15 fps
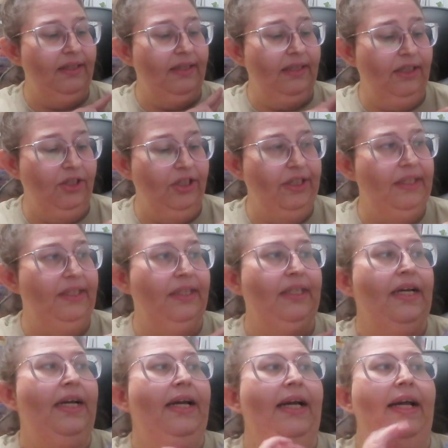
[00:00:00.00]
series.
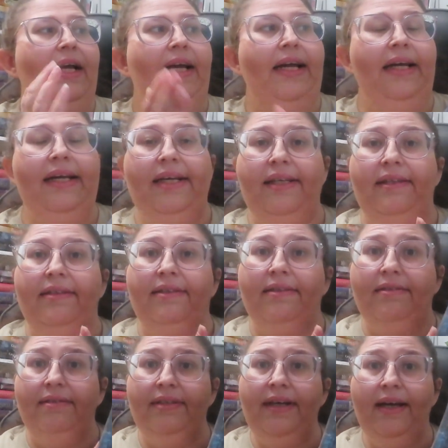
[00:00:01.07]
And
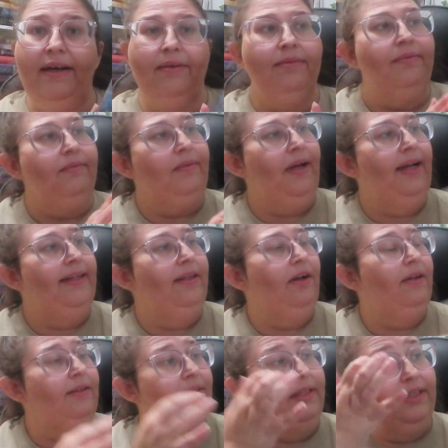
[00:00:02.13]
yeah, I
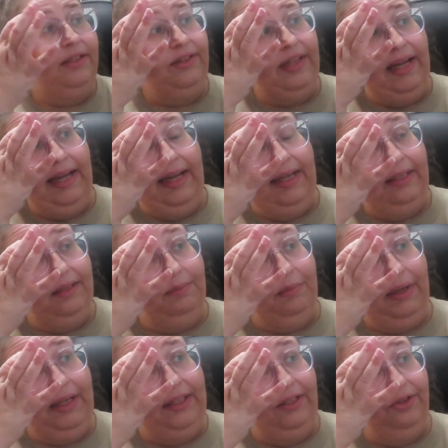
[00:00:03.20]
got this at
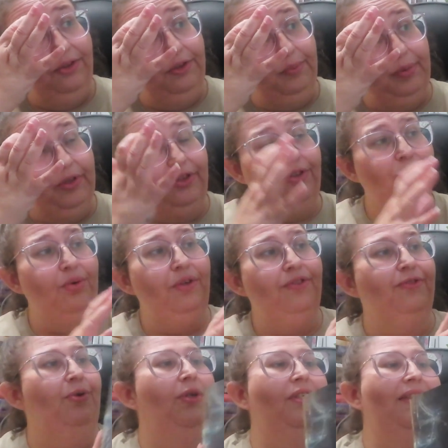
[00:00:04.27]
my used bookstore
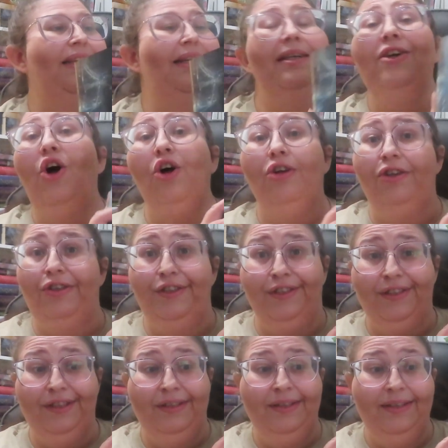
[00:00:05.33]
for
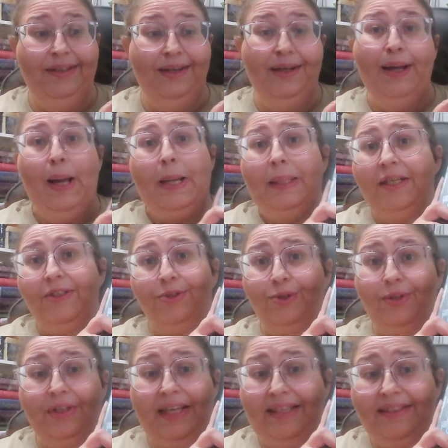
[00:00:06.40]
$10.
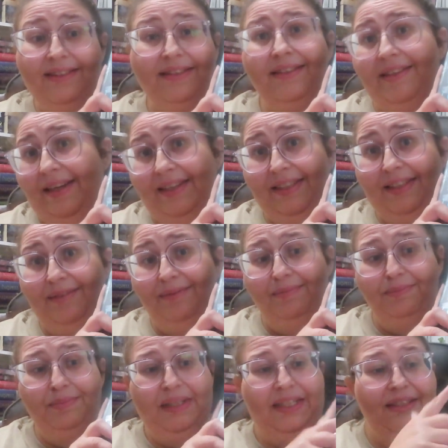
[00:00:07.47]
So that's exciting.
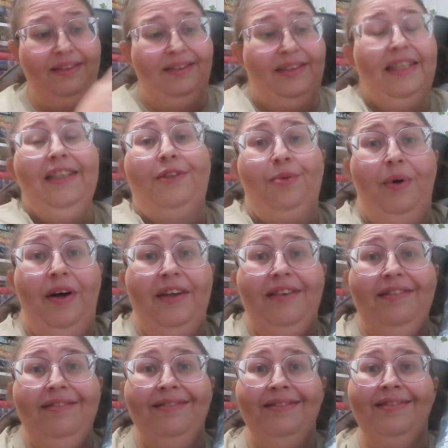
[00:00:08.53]
Because this
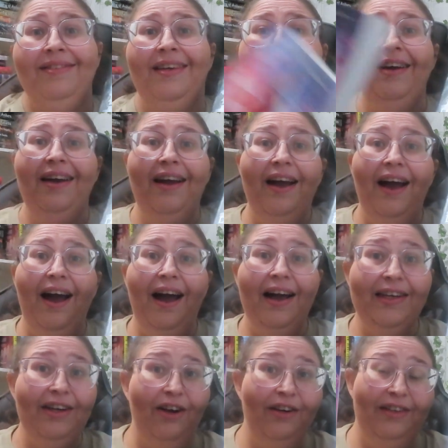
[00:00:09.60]
one, I
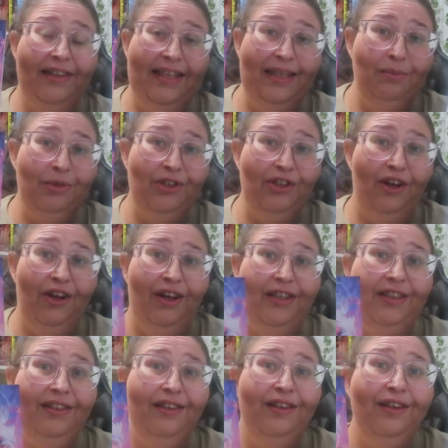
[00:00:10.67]
got on
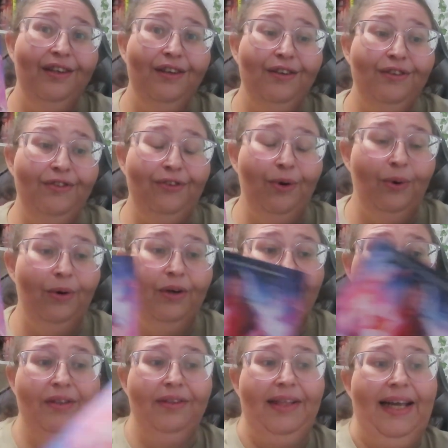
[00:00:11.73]
Amazon
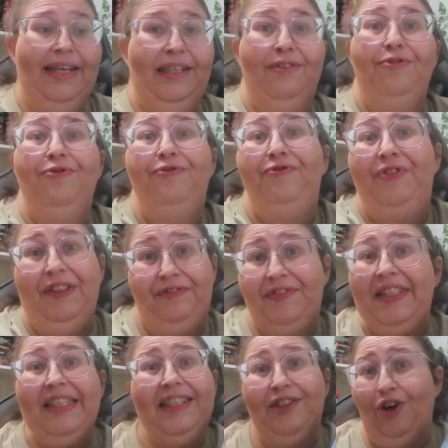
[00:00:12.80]
for like
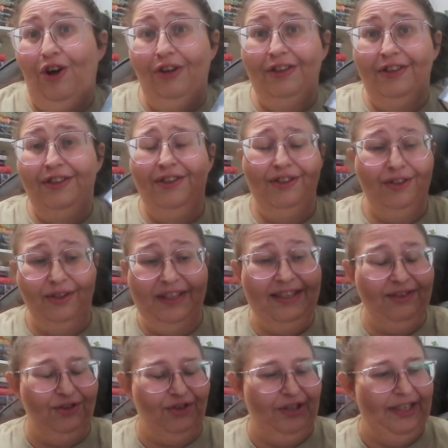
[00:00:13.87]
$15. So
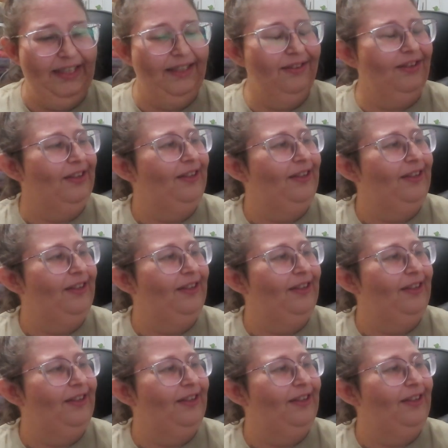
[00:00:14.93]
that's great.